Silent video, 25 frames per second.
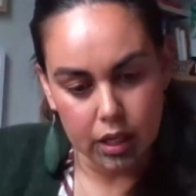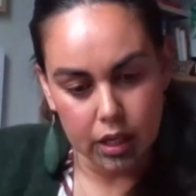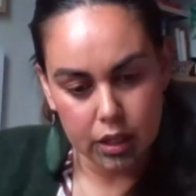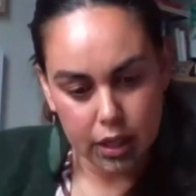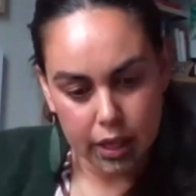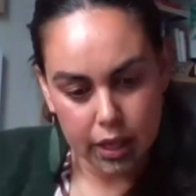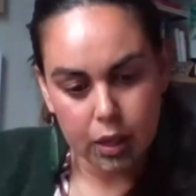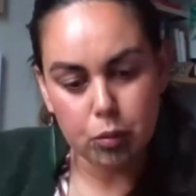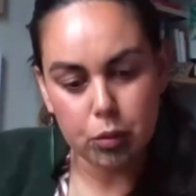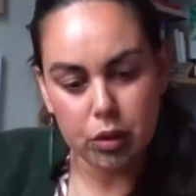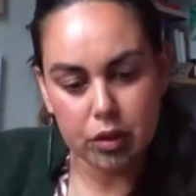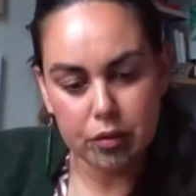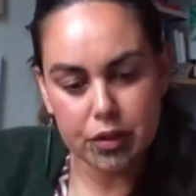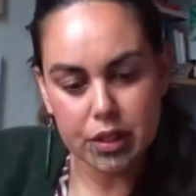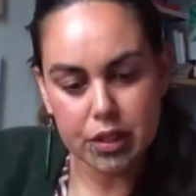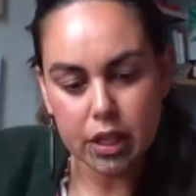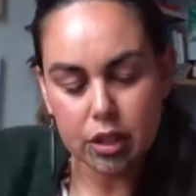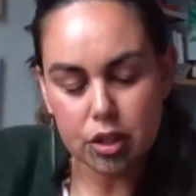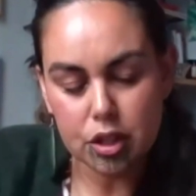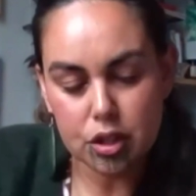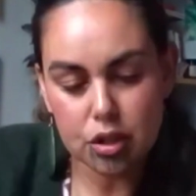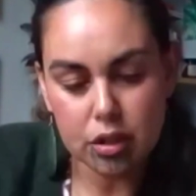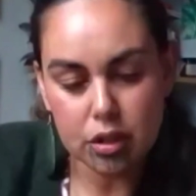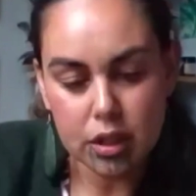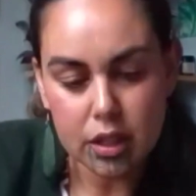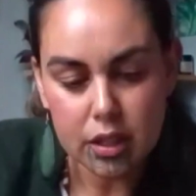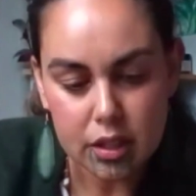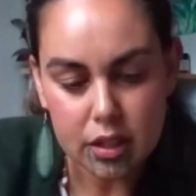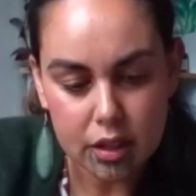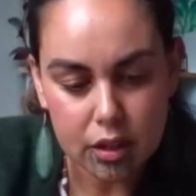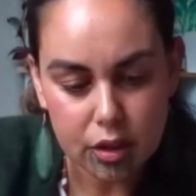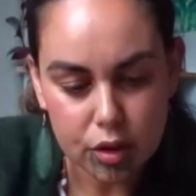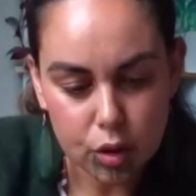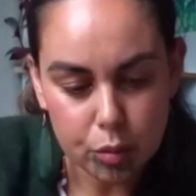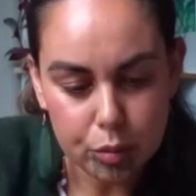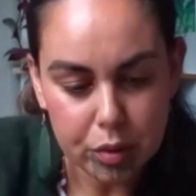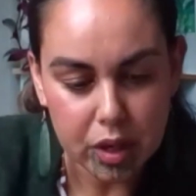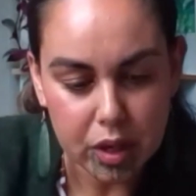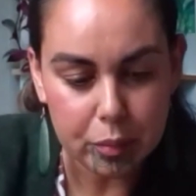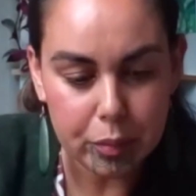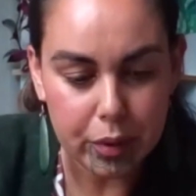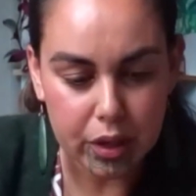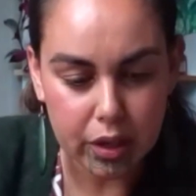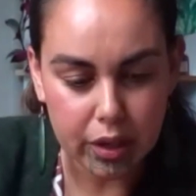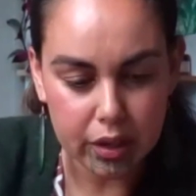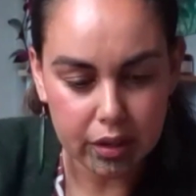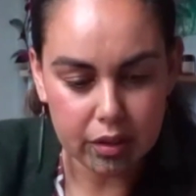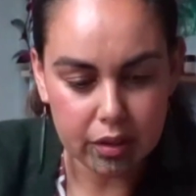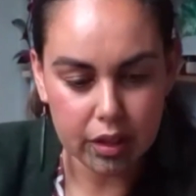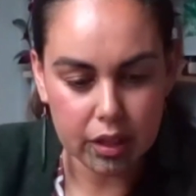and, and we've touched on this a little bit,
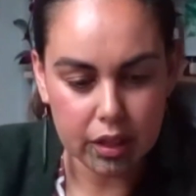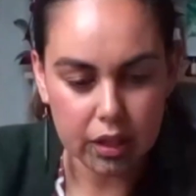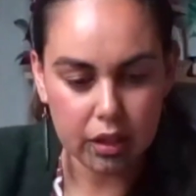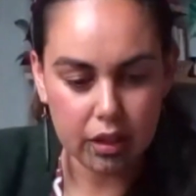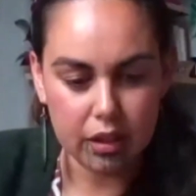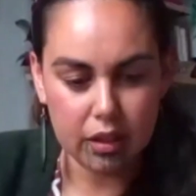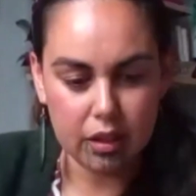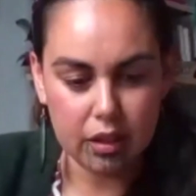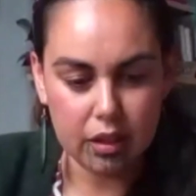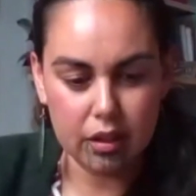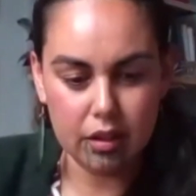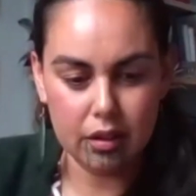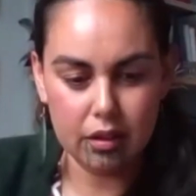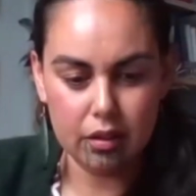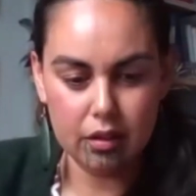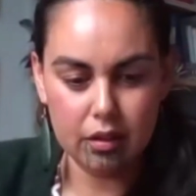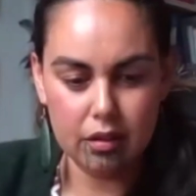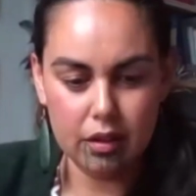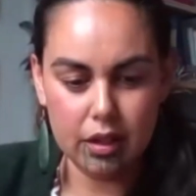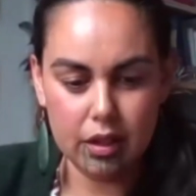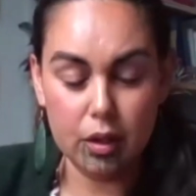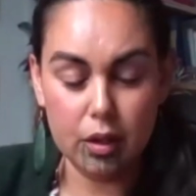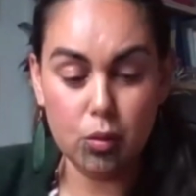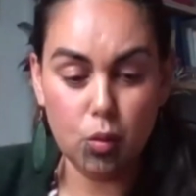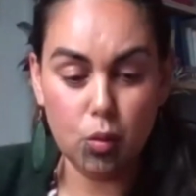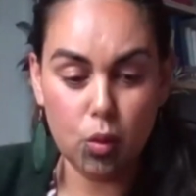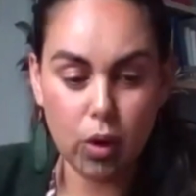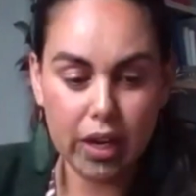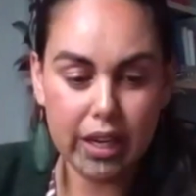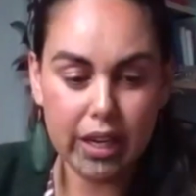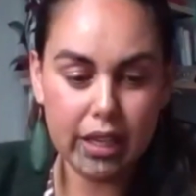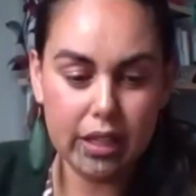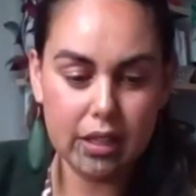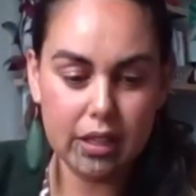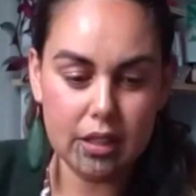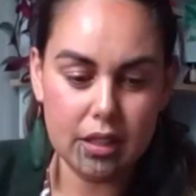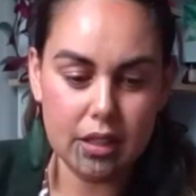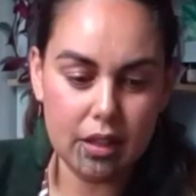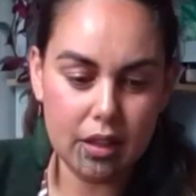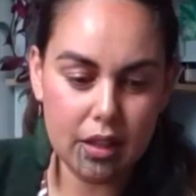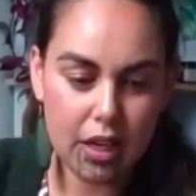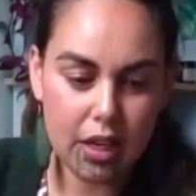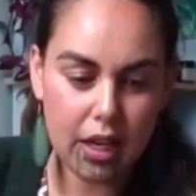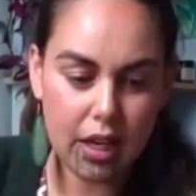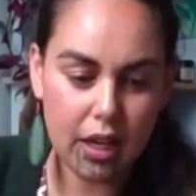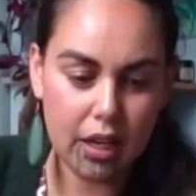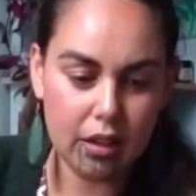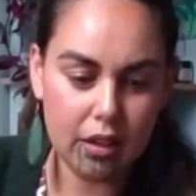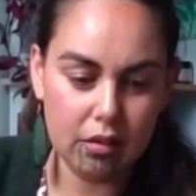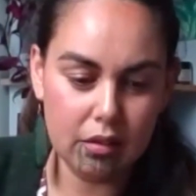but I think in ways
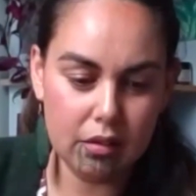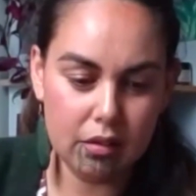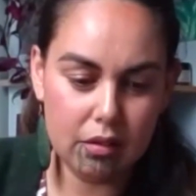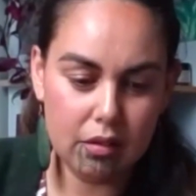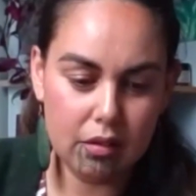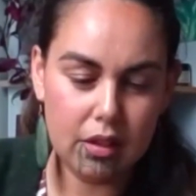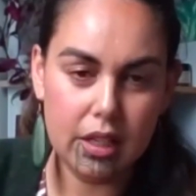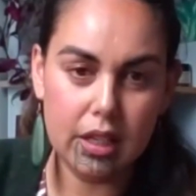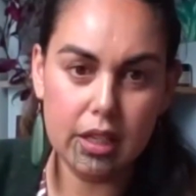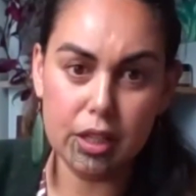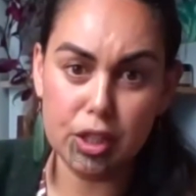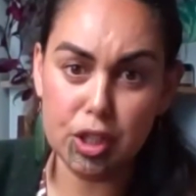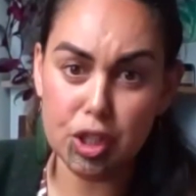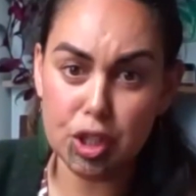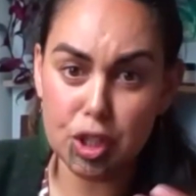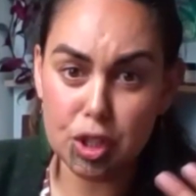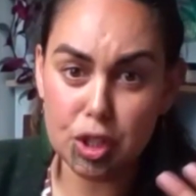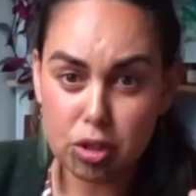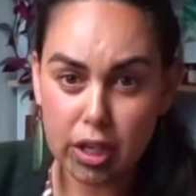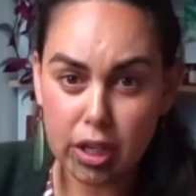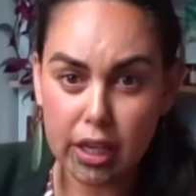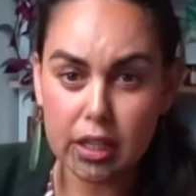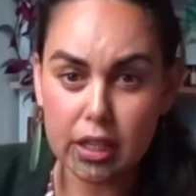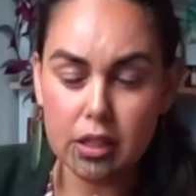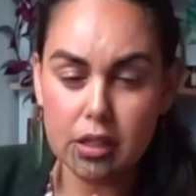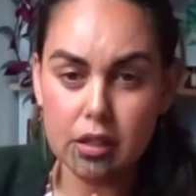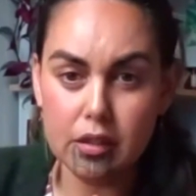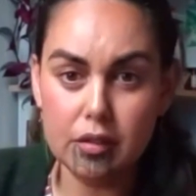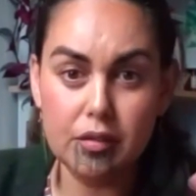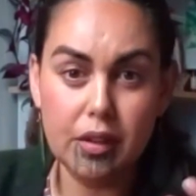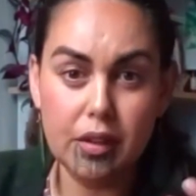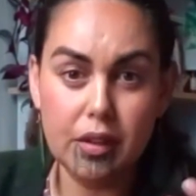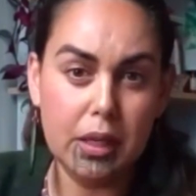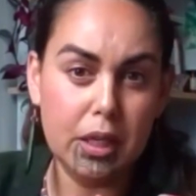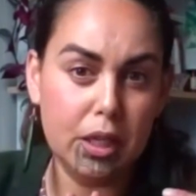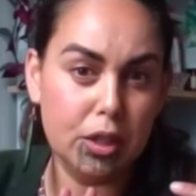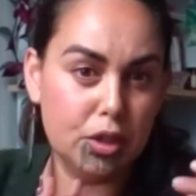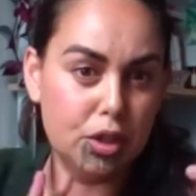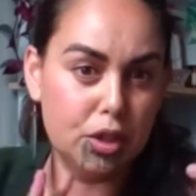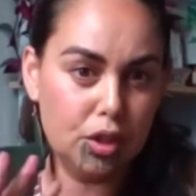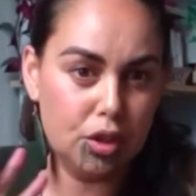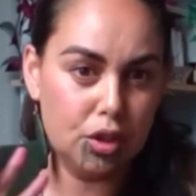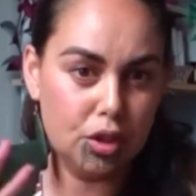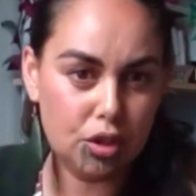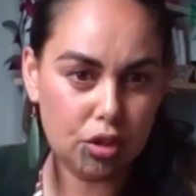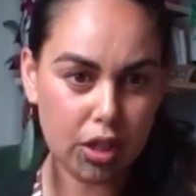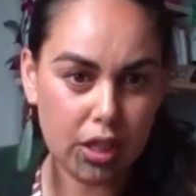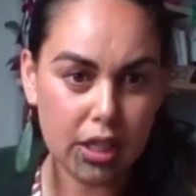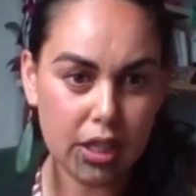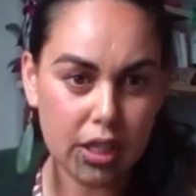that the extractive and
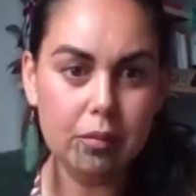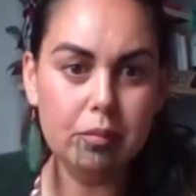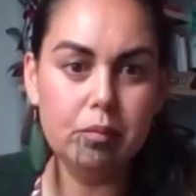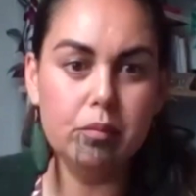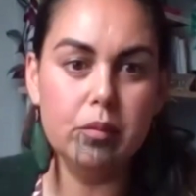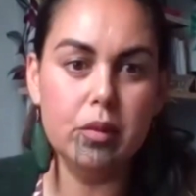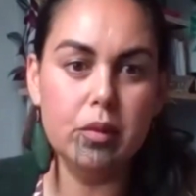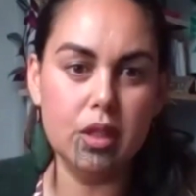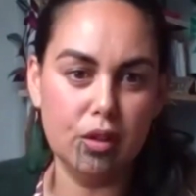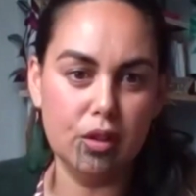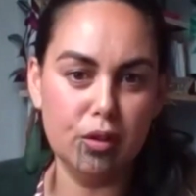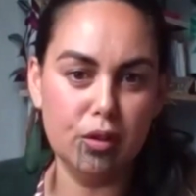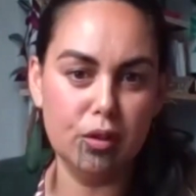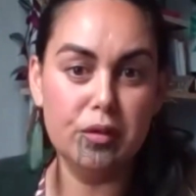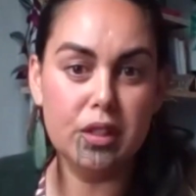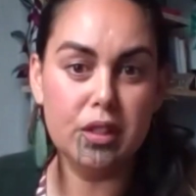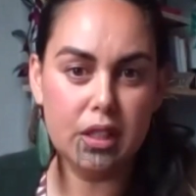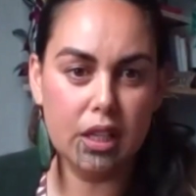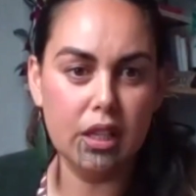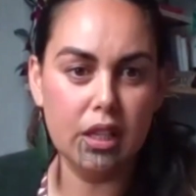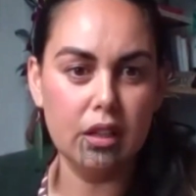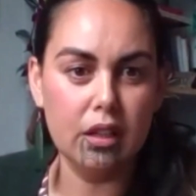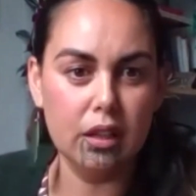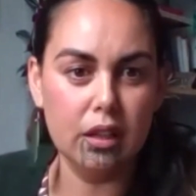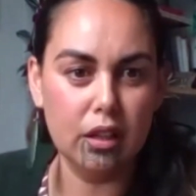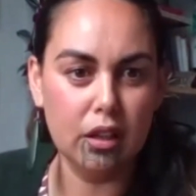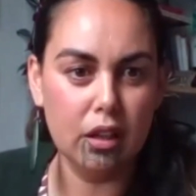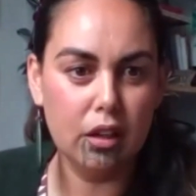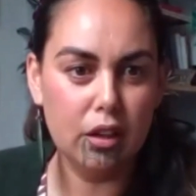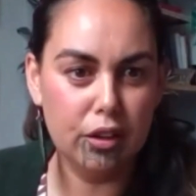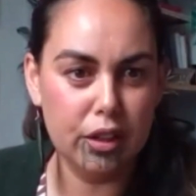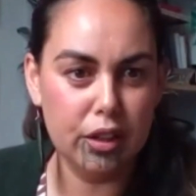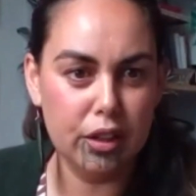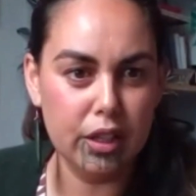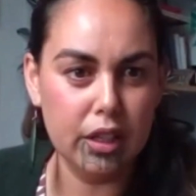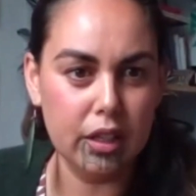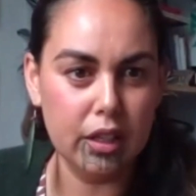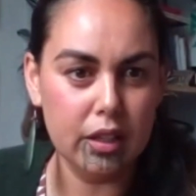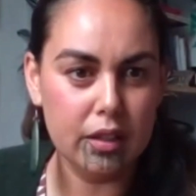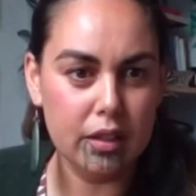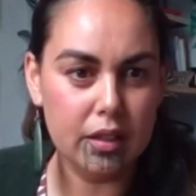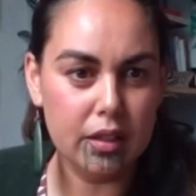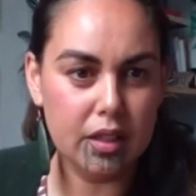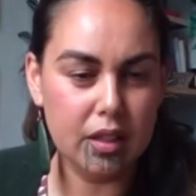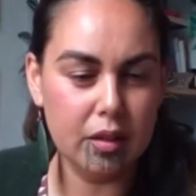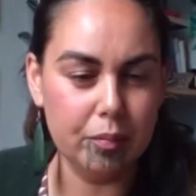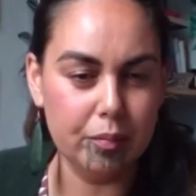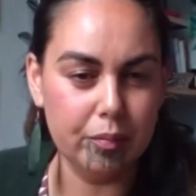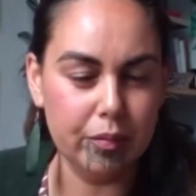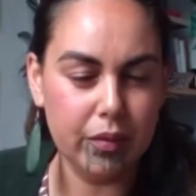extremes of settler
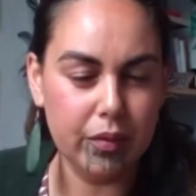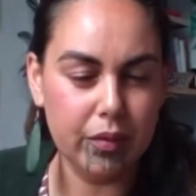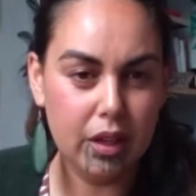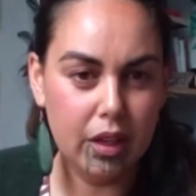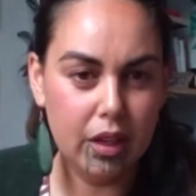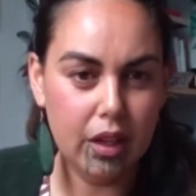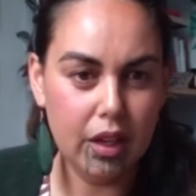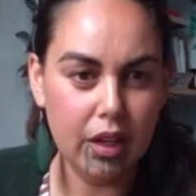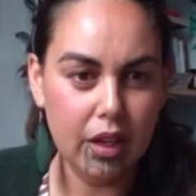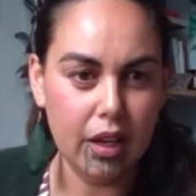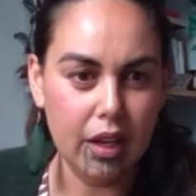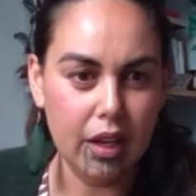colonialism